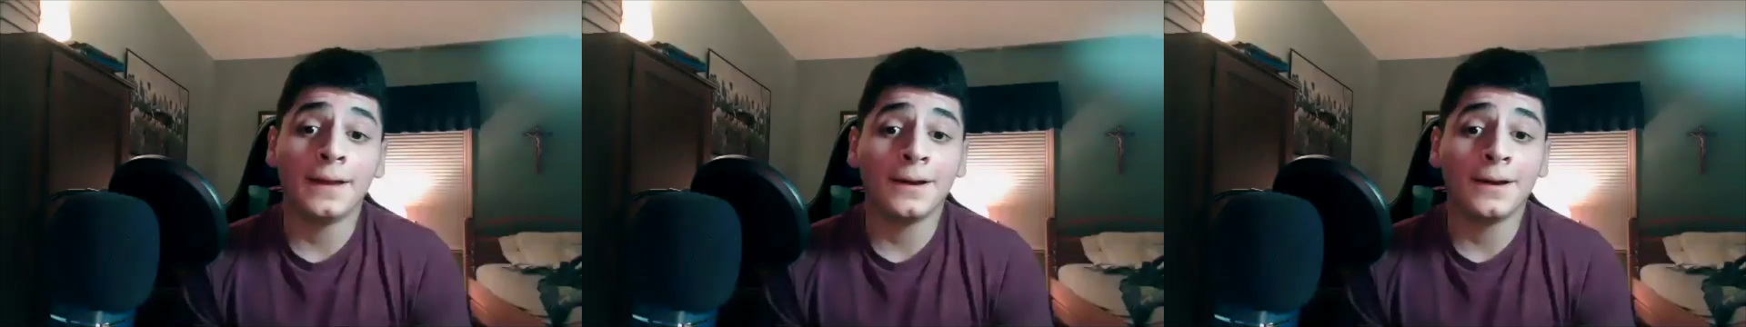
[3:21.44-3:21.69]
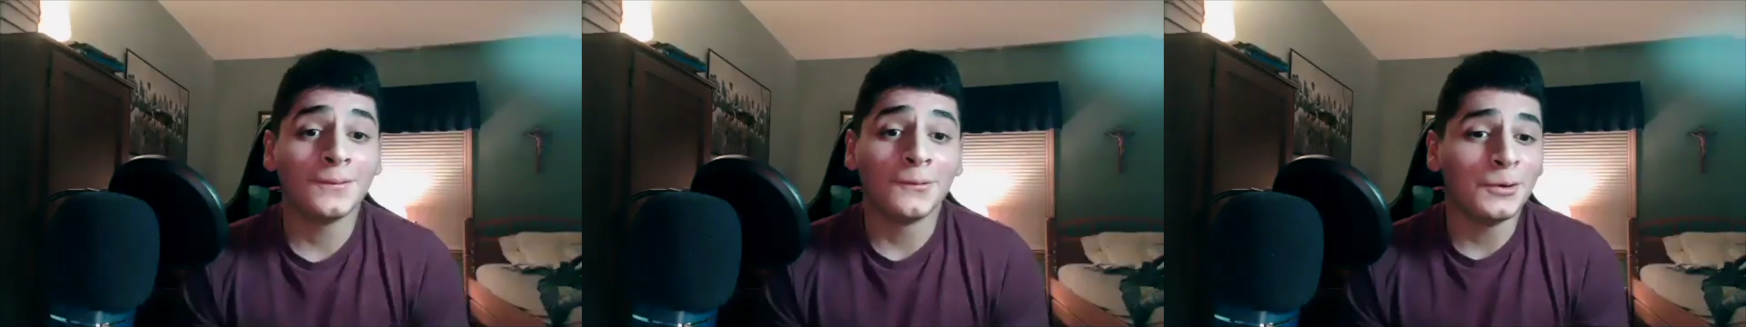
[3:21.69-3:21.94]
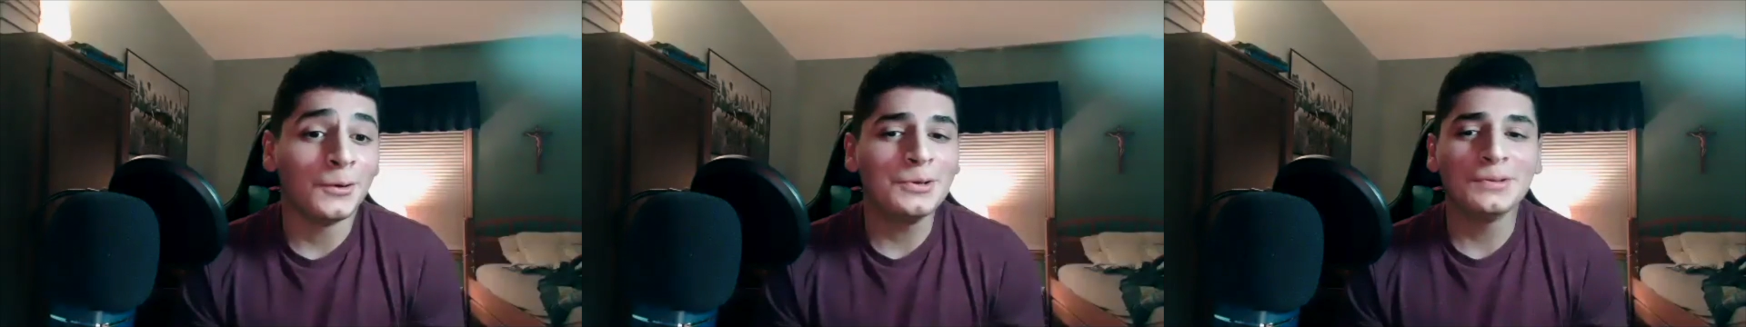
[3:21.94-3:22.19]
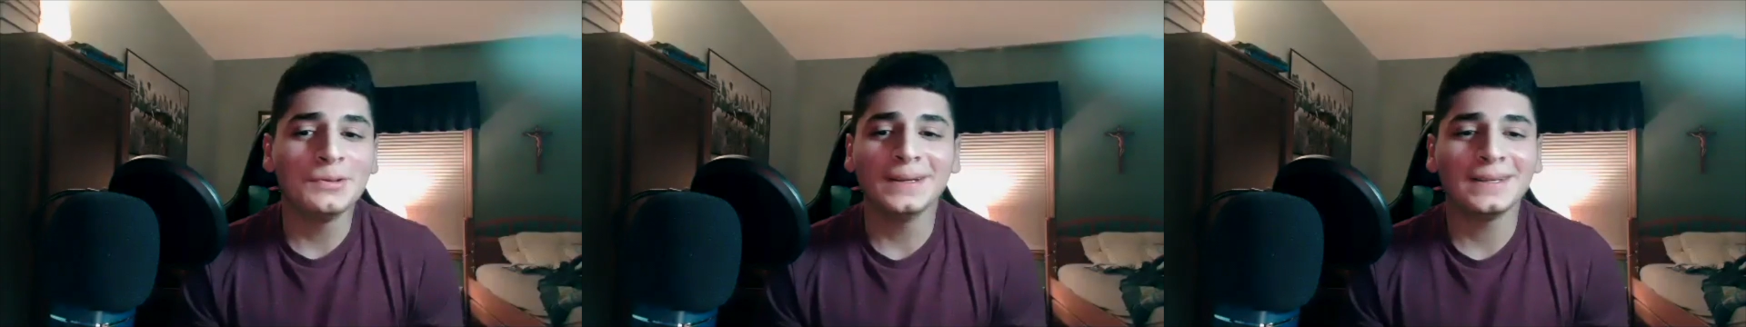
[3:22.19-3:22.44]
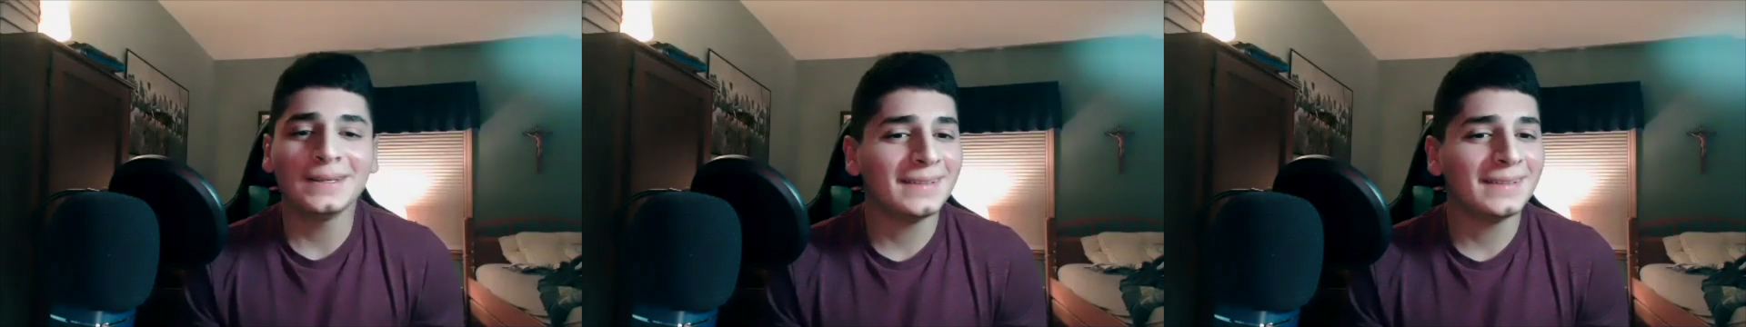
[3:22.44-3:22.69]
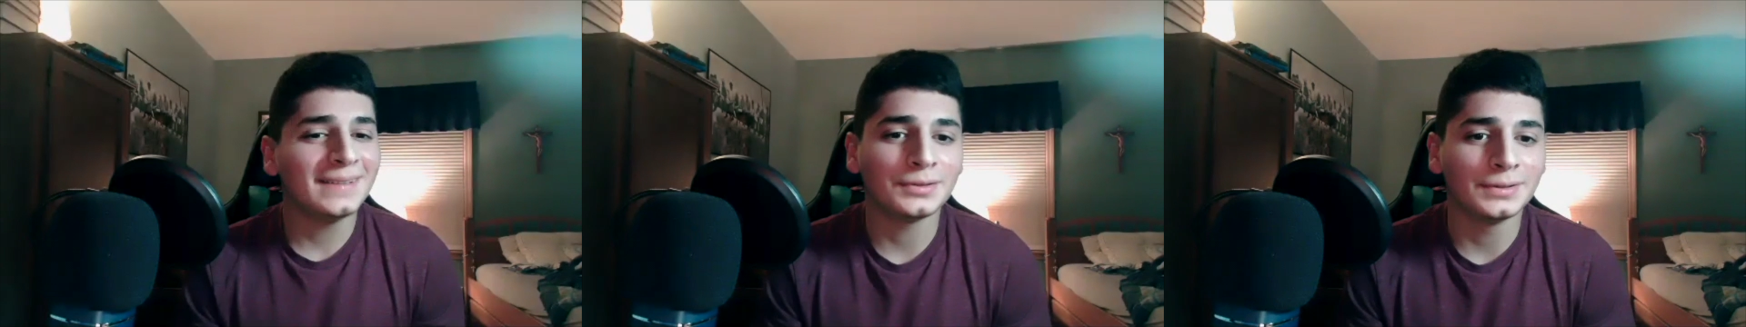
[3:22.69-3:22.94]
now what do you think's
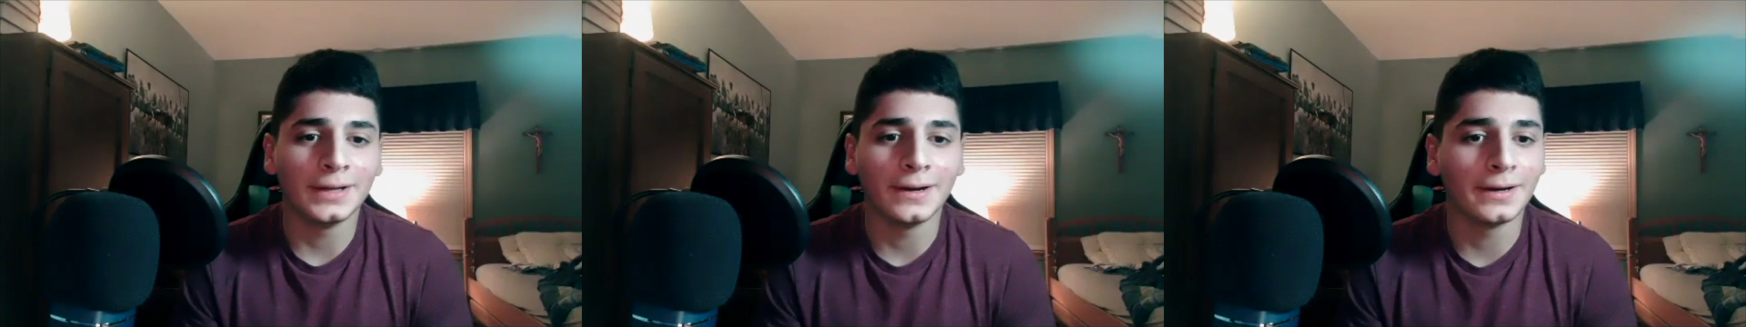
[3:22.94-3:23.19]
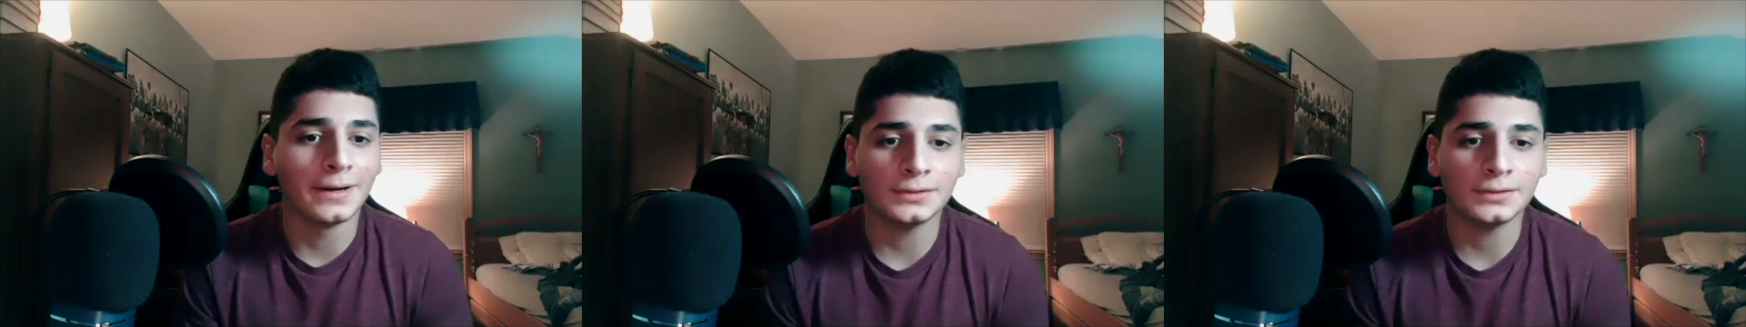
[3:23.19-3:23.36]
next for Derrick?